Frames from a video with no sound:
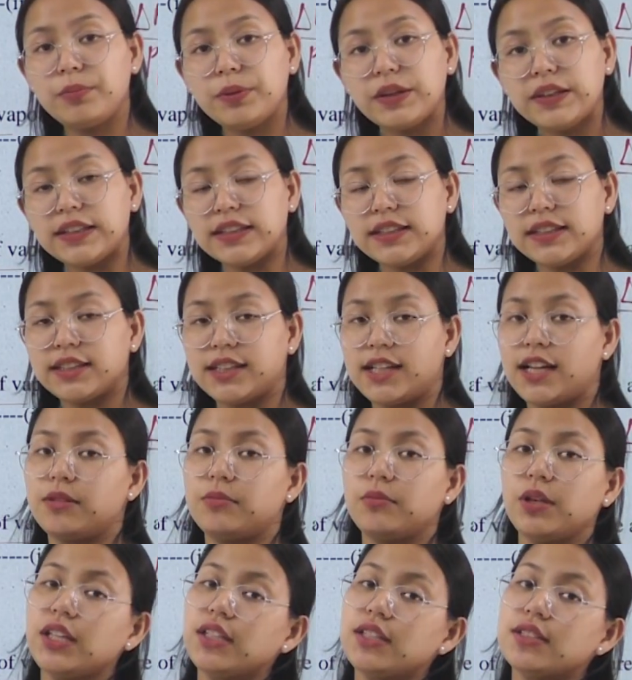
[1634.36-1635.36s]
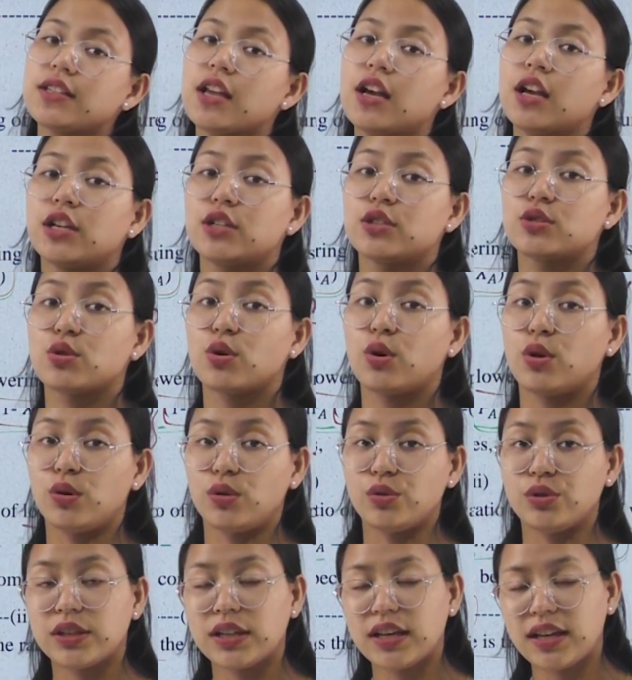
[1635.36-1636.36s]
B. That means
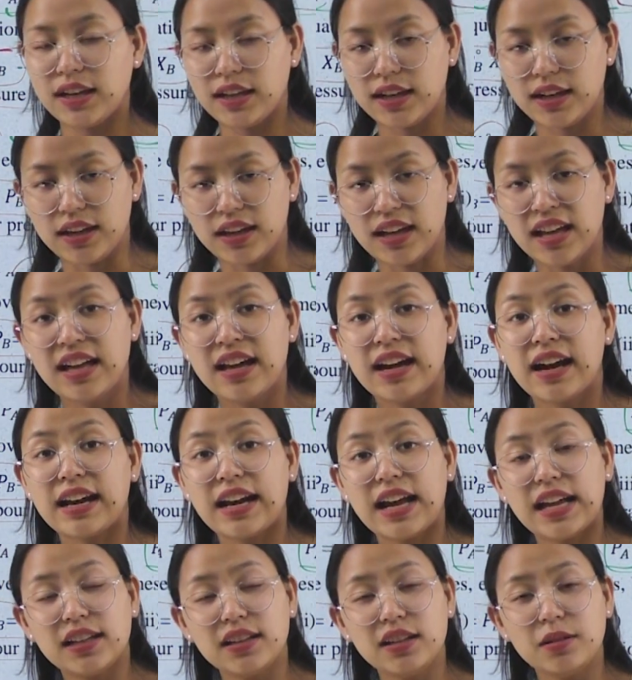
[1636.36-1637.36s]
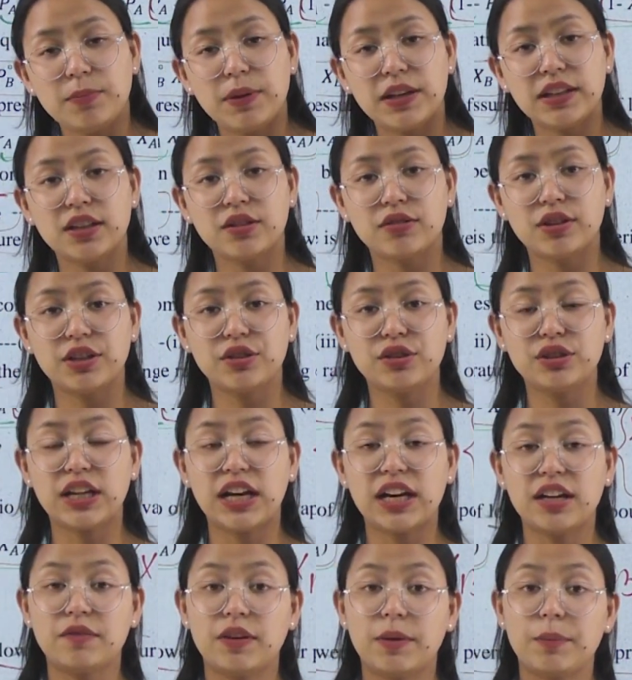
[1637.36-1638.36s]
solute ki. Kanada depend already
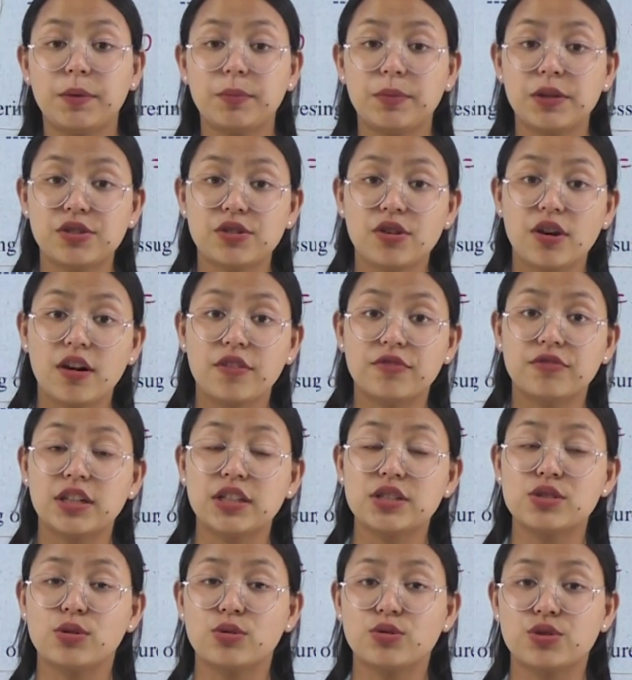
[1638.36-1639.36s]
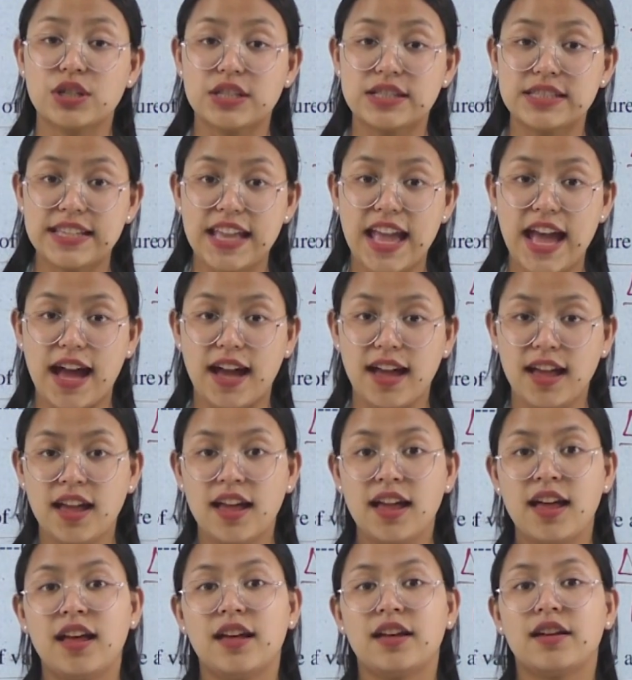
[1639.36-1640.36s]
tadi vapor pressure of the solution se.
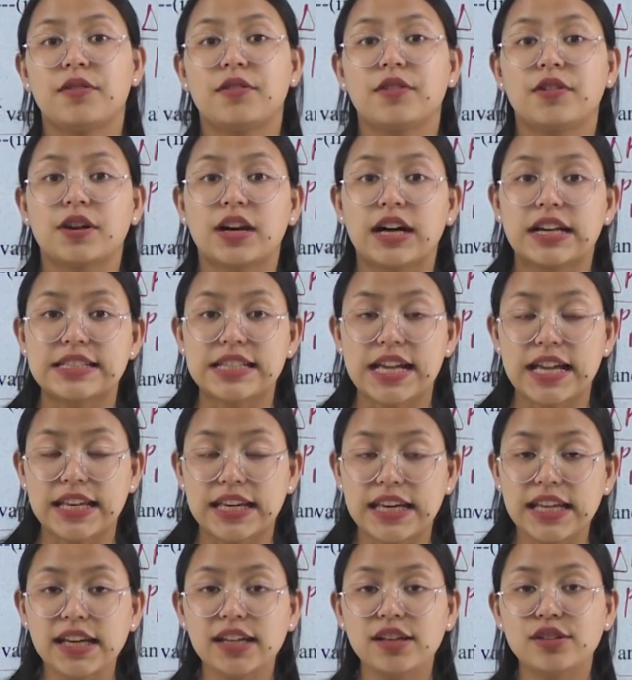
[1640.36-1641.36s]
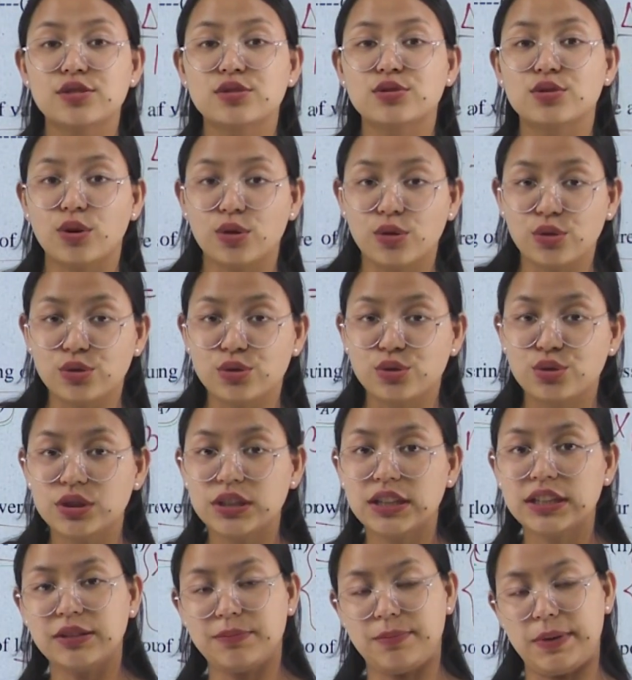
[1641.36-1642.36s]
Nasagi solute
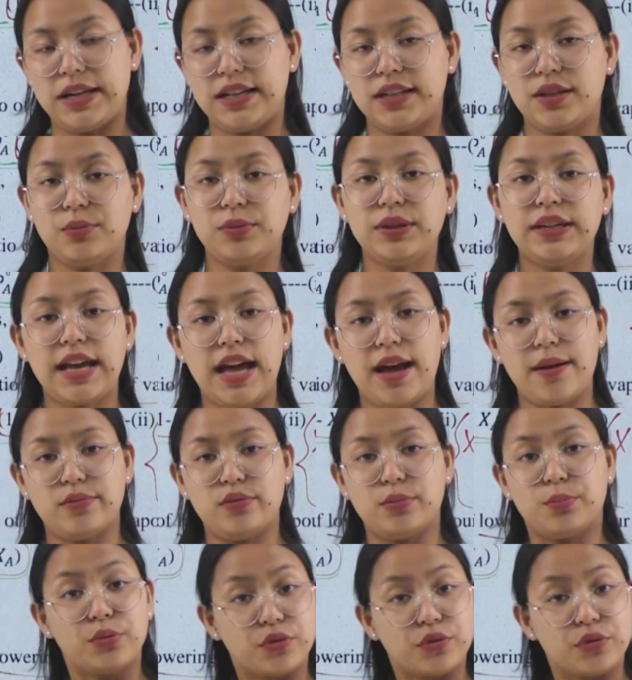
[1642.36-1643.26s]
to the depend we have the